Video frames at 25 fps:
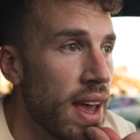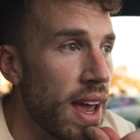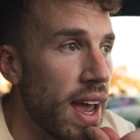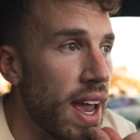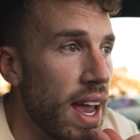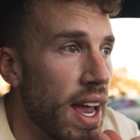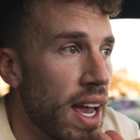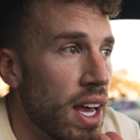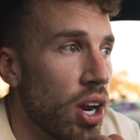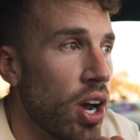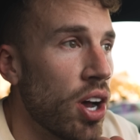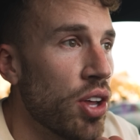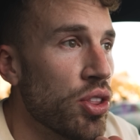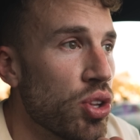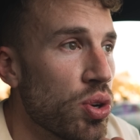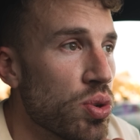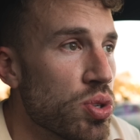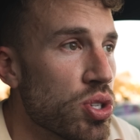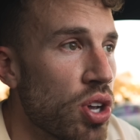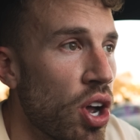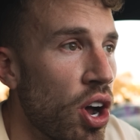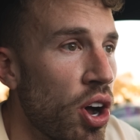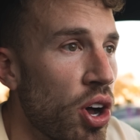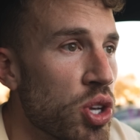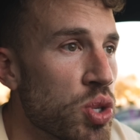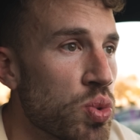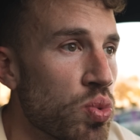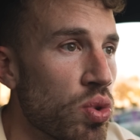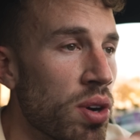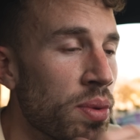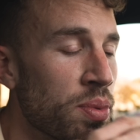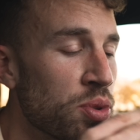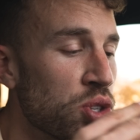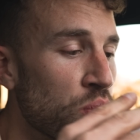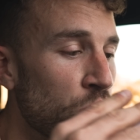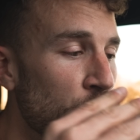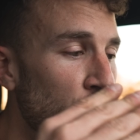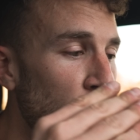And on those calls, we're
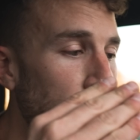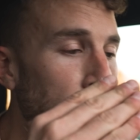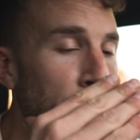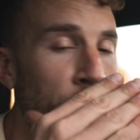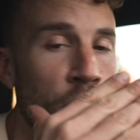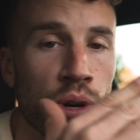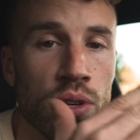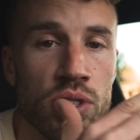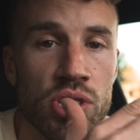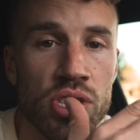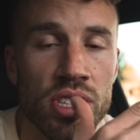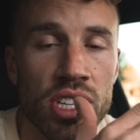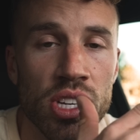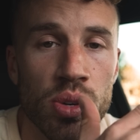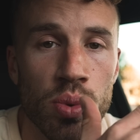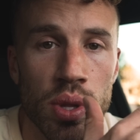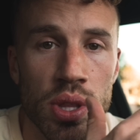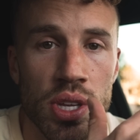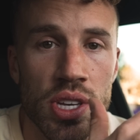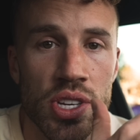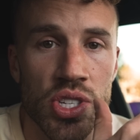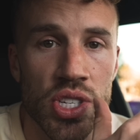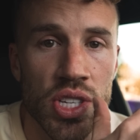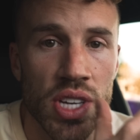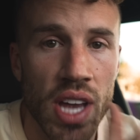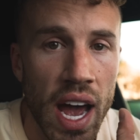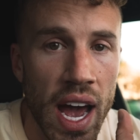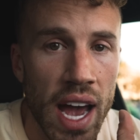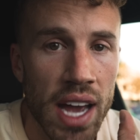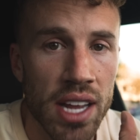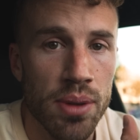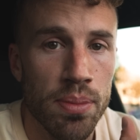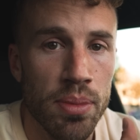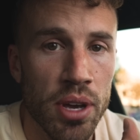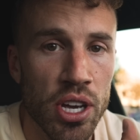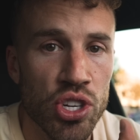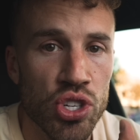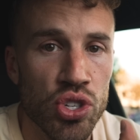able to work personally with each guy
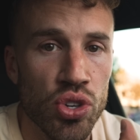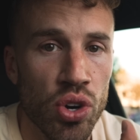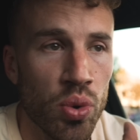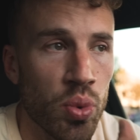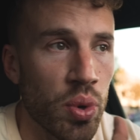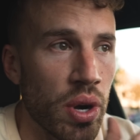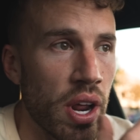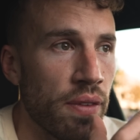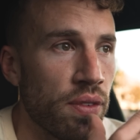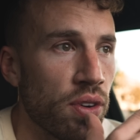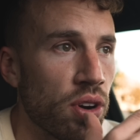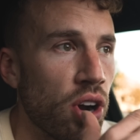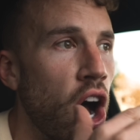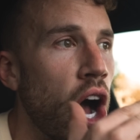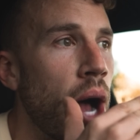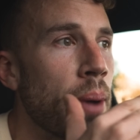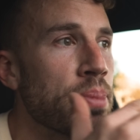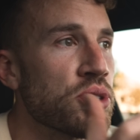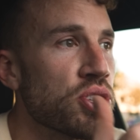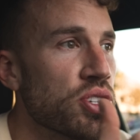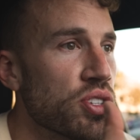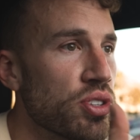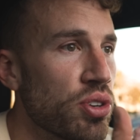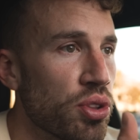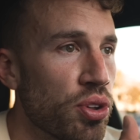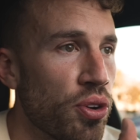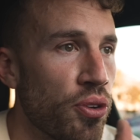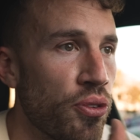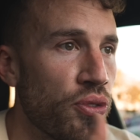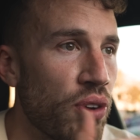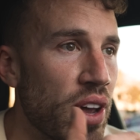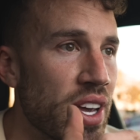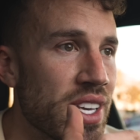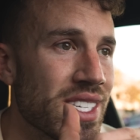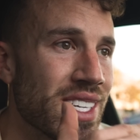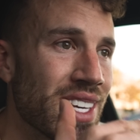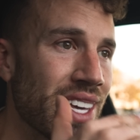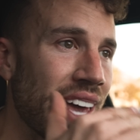to make sure whatever obstacle they're
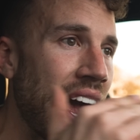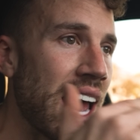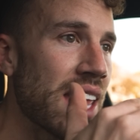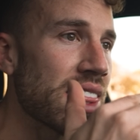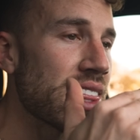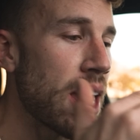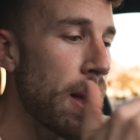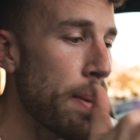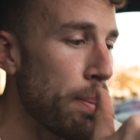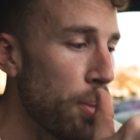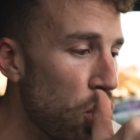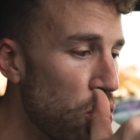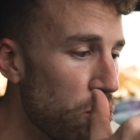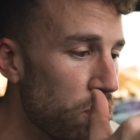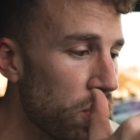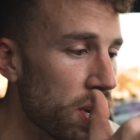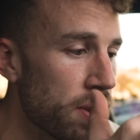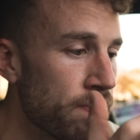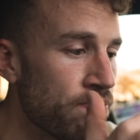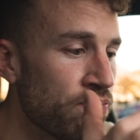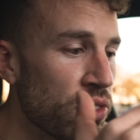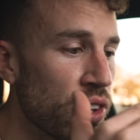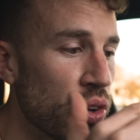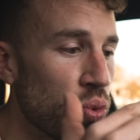facing at that moment,